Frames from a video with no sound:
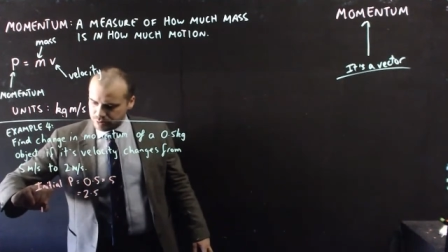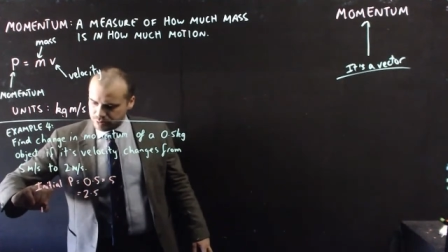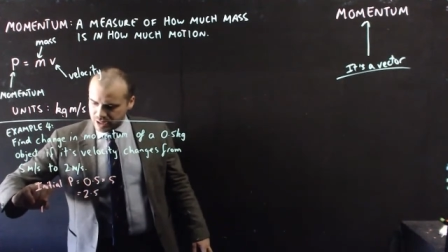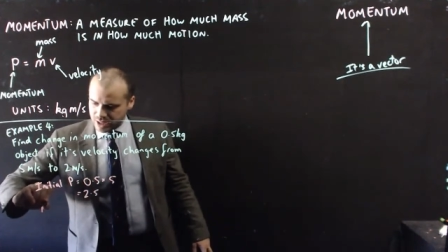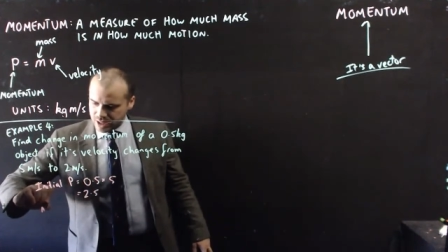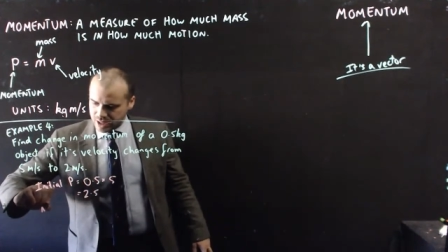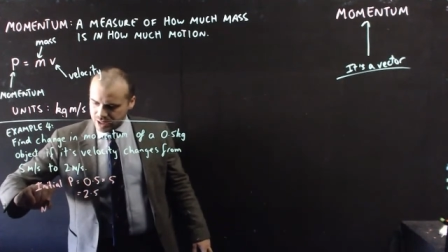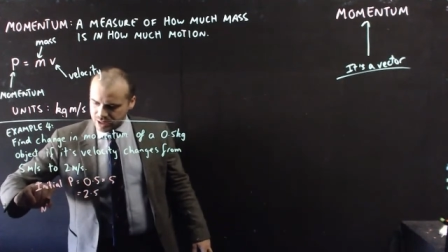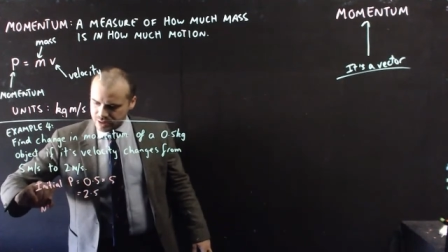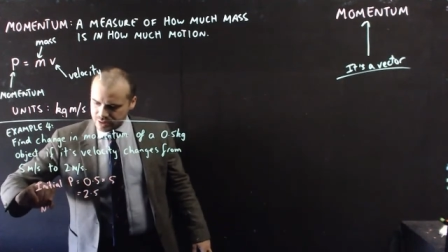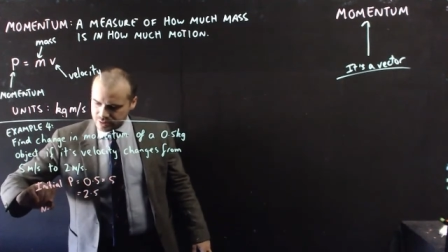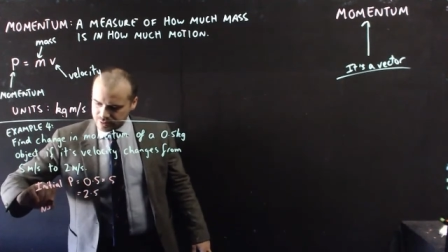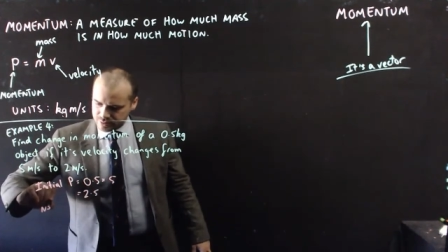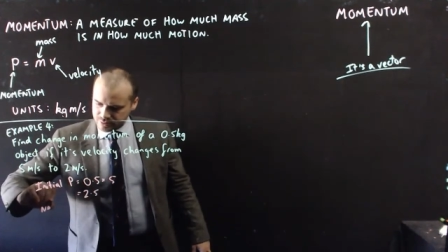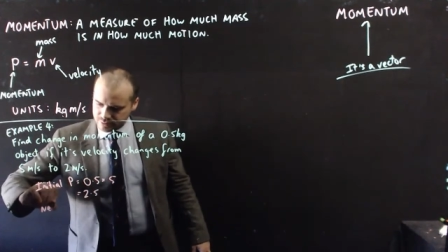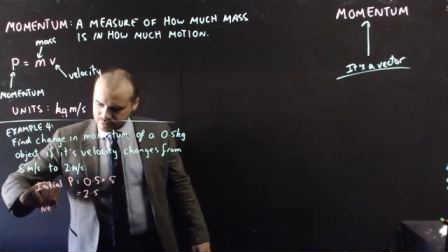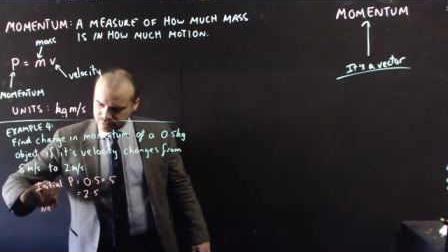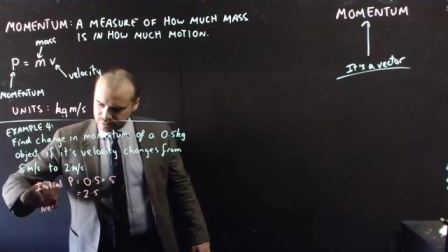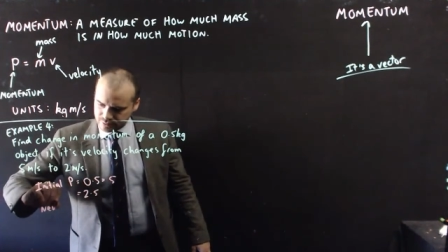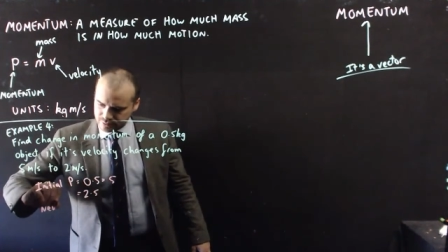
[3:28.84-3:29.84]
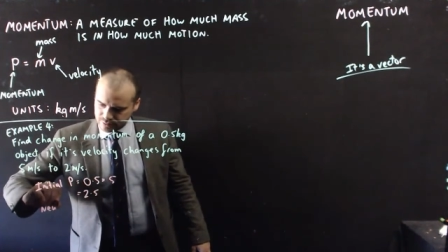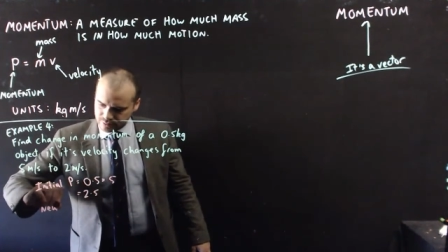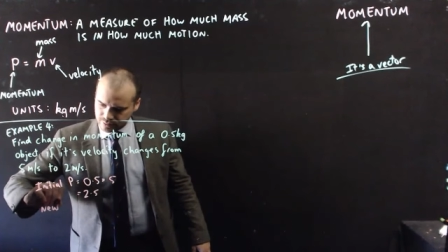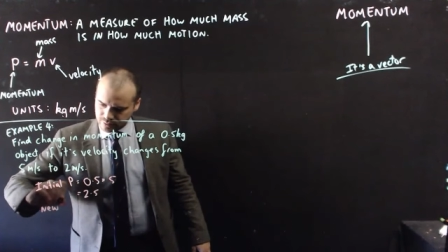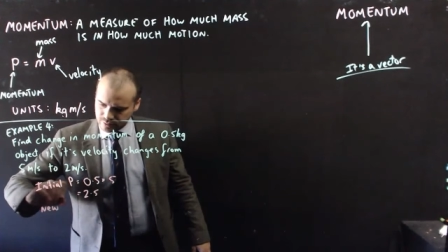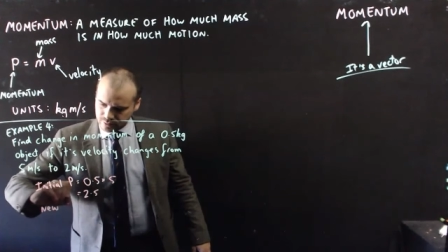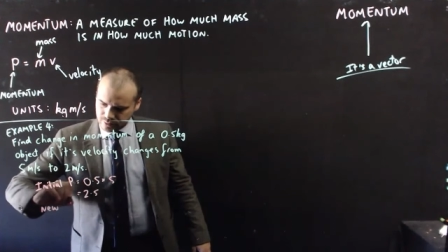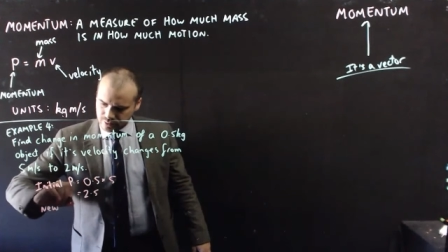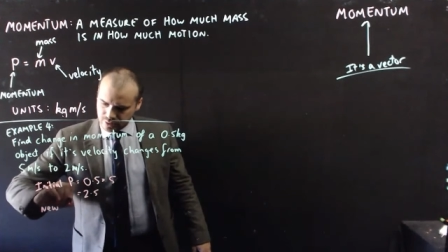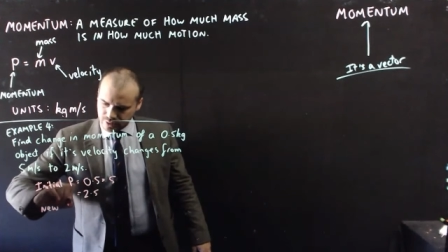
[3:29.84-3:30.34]
P,
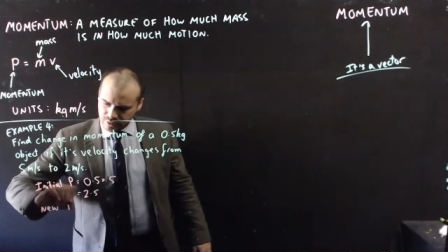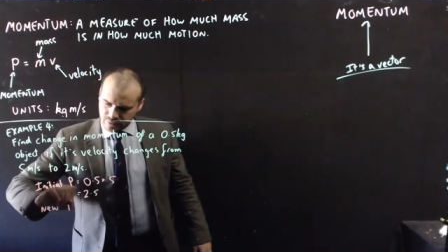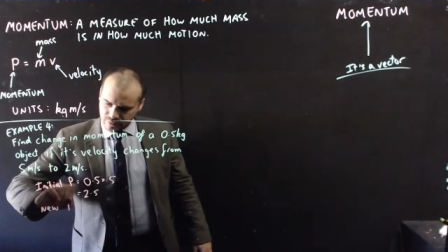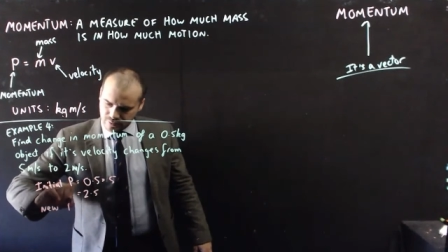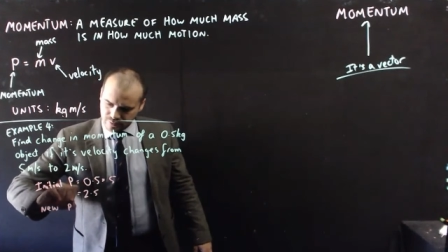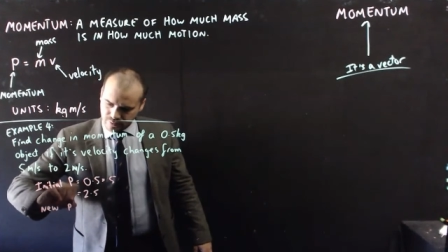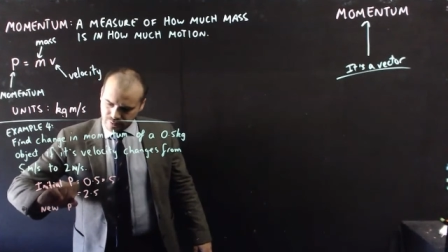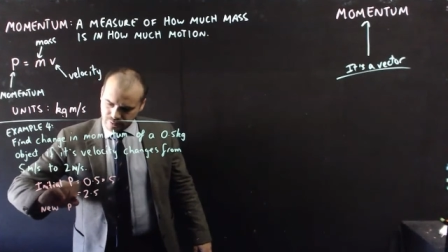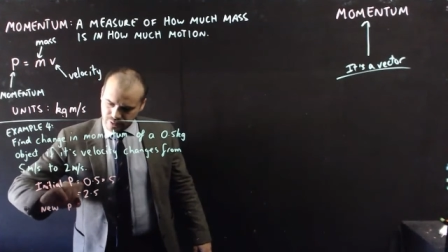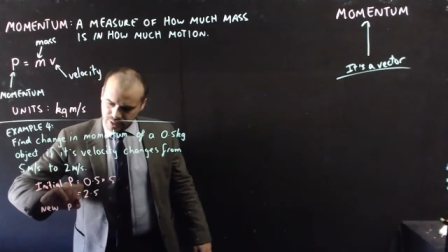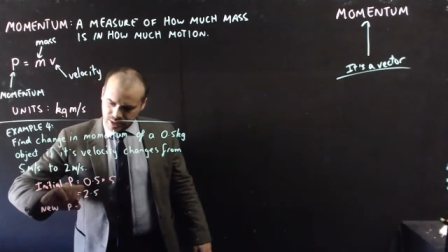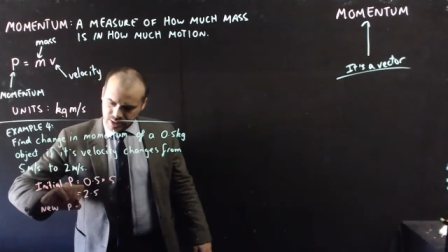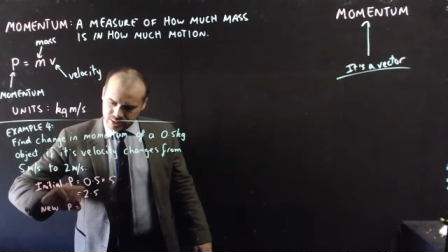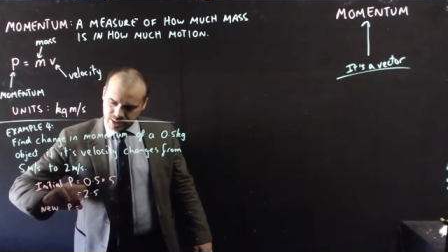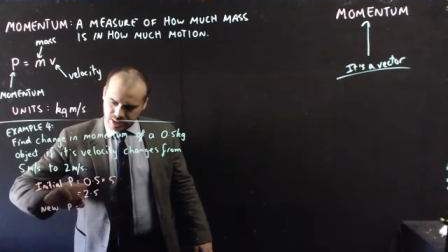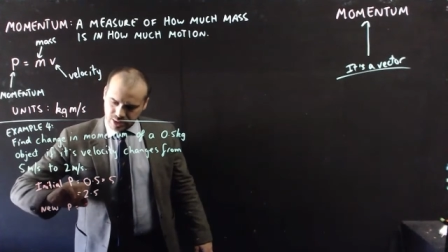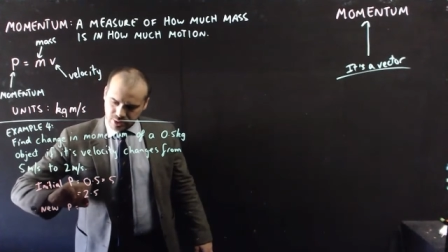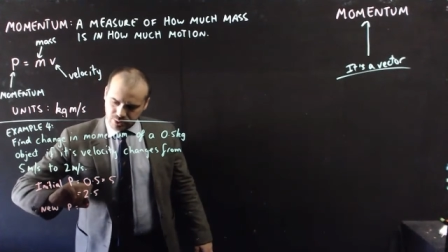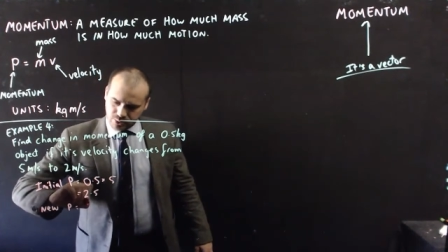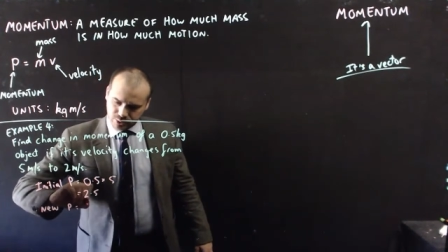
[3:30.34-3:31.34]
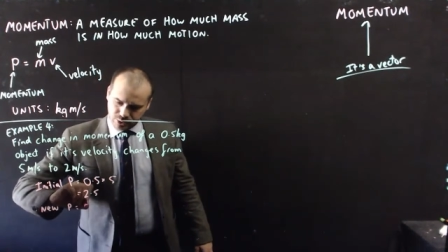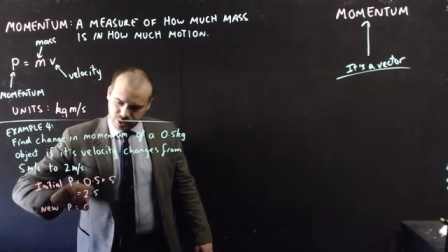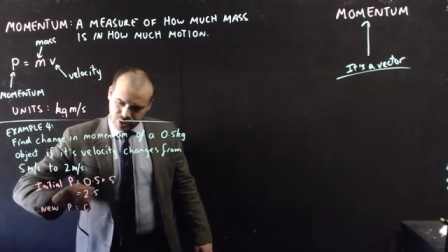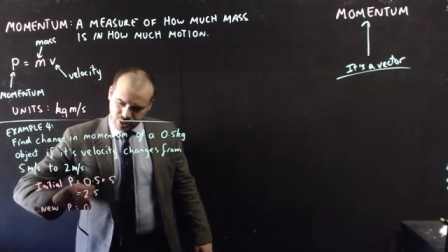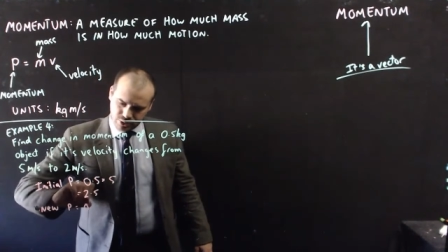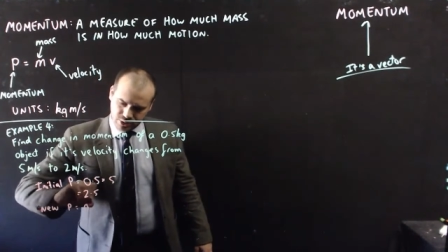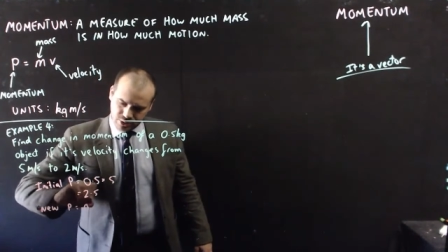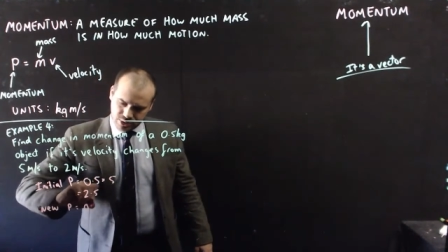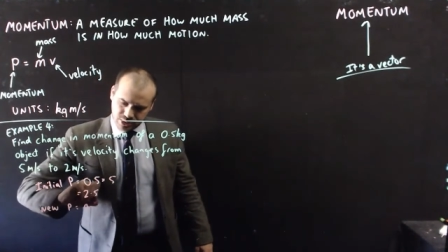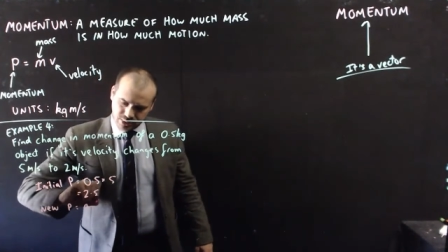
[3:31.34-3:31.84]
is equal
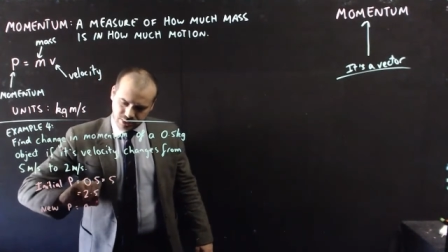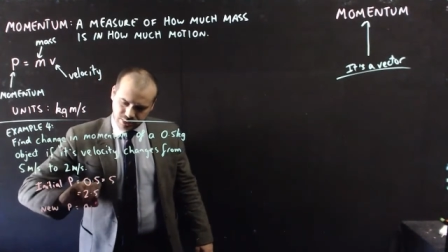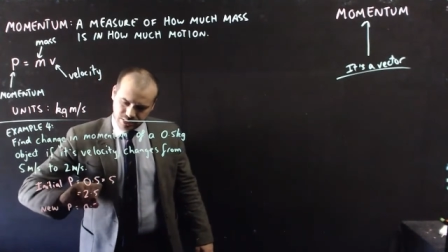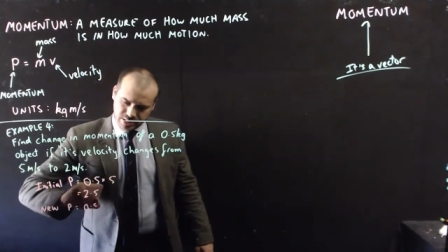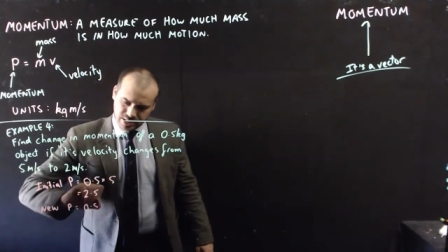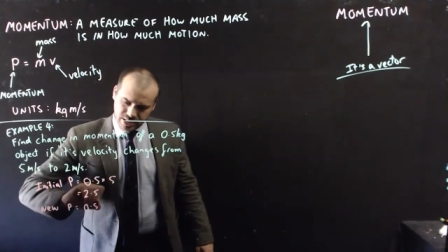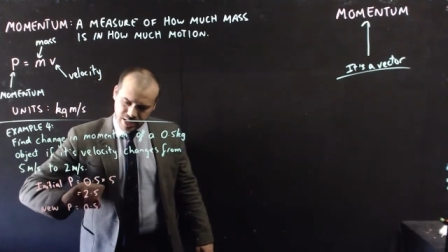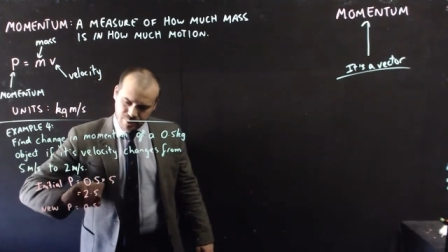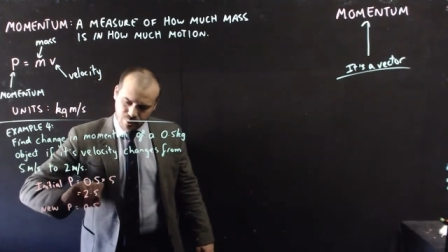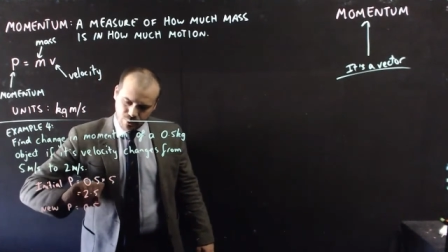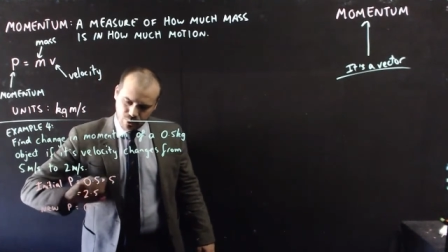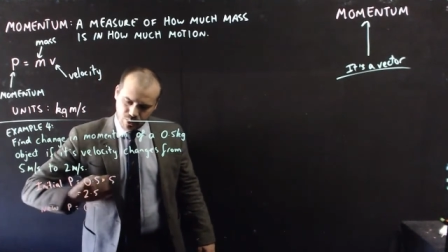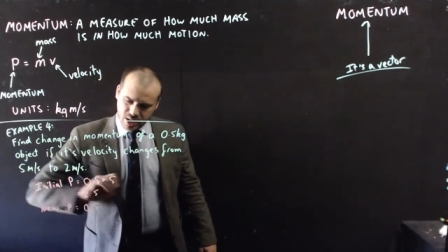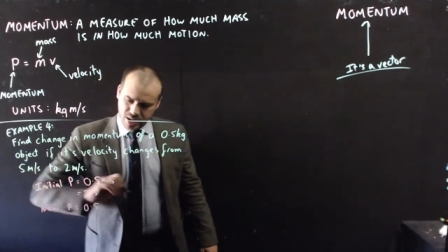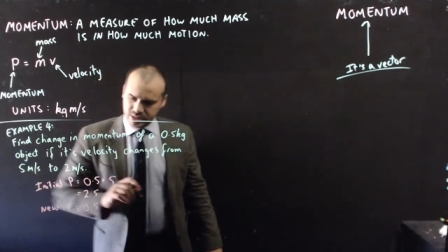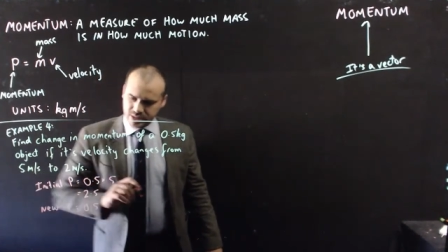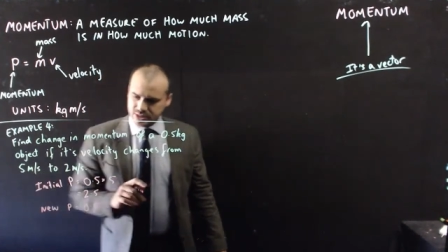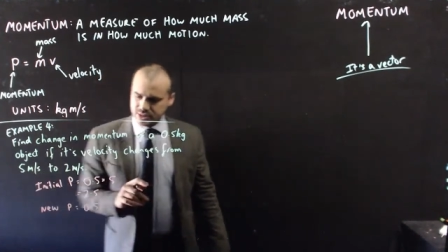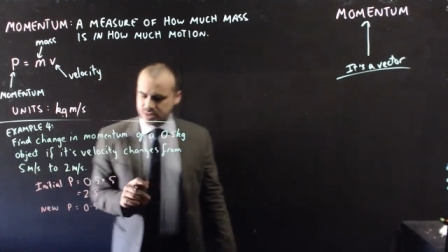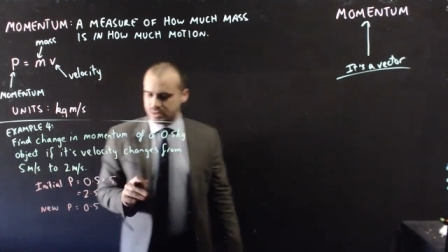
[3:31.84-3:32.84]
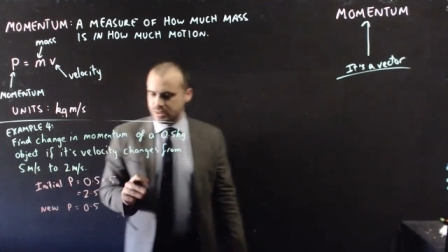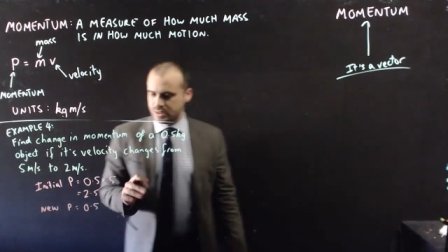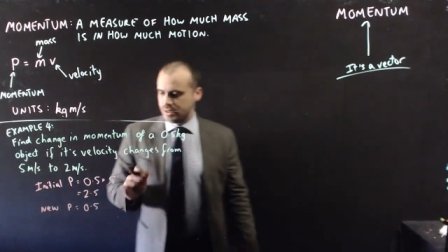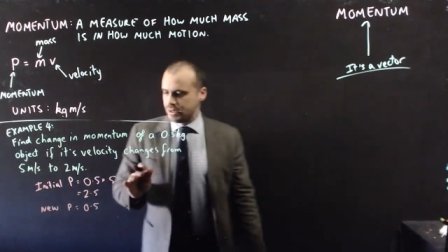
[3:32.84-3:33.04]
to still the same weight,